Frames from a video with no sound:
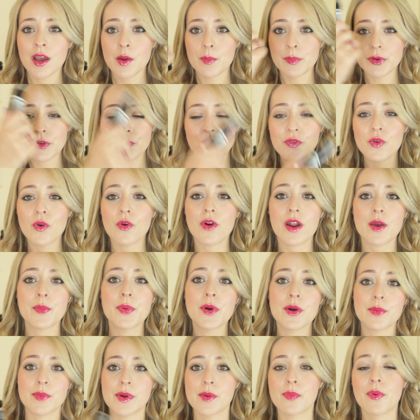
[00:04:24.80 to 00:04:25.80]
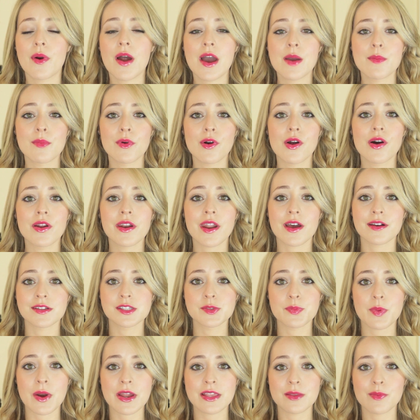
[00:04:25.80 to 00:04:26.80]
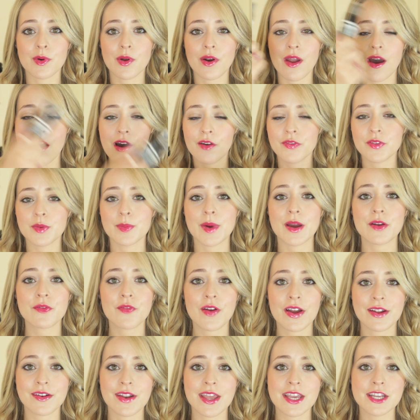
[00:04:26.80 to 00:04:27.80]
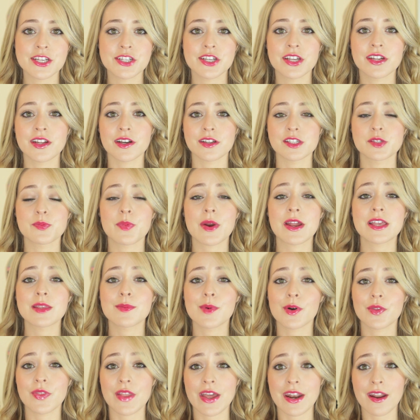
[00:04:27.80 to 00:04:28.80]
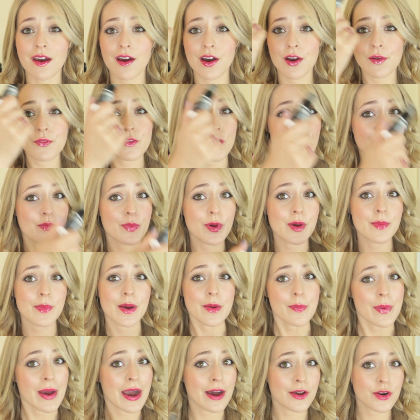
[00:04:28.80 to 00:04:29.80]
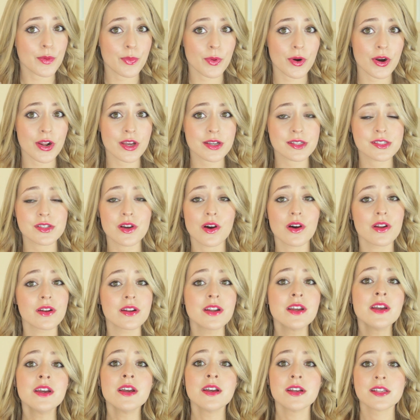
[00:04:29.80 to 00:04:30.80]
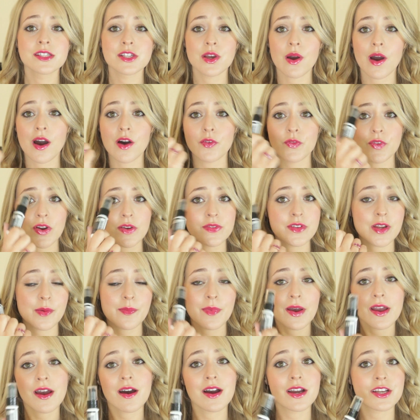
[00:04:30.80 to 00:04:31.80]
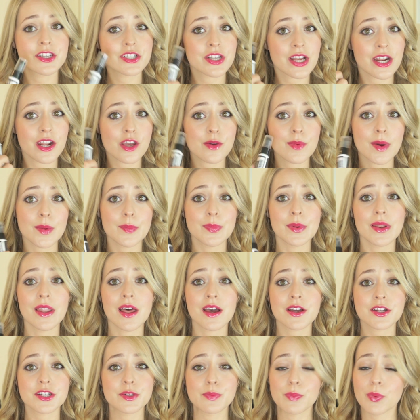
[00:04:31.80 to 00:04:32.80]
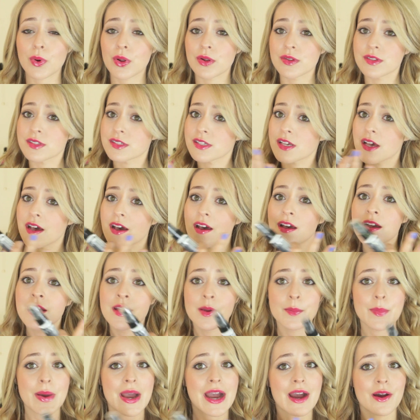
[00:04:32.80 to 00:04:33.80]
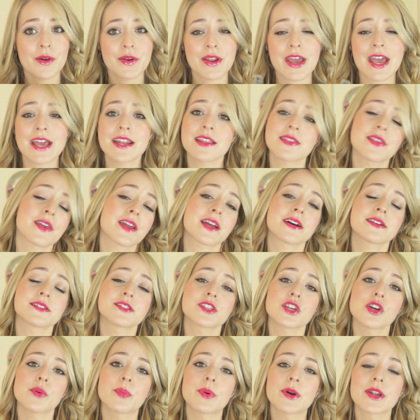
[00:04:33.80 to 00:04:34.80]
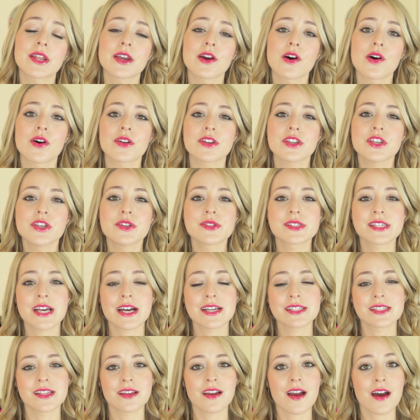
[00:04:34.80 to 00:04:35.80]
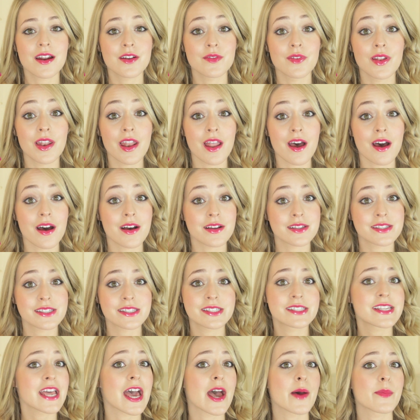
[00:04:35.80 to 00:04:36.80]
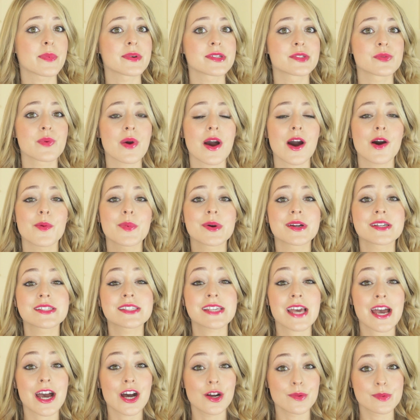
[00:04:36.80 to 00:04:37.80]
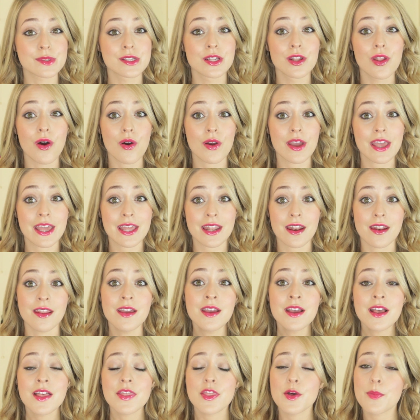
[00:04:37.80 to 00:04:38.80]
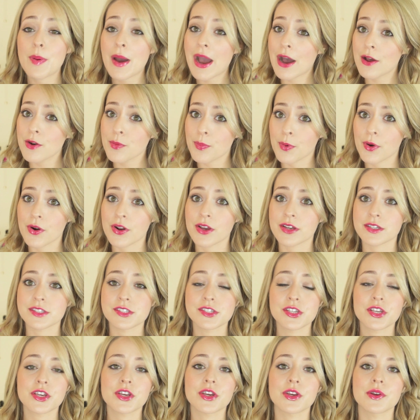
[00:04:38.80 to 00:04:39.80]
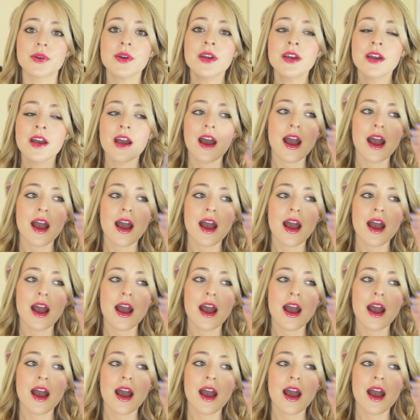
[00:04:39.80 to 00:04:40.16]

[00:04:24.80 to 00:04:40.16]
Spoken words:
before I put my primer on, I'll spray them on after my foundation, I'll spray them on then after I've put my powder products on. So after I've done my eyeshadow, my blush, bronzer, powder, anything else that you're putting on, use it as a kind of last step as well, because it helps lock in the powder products too.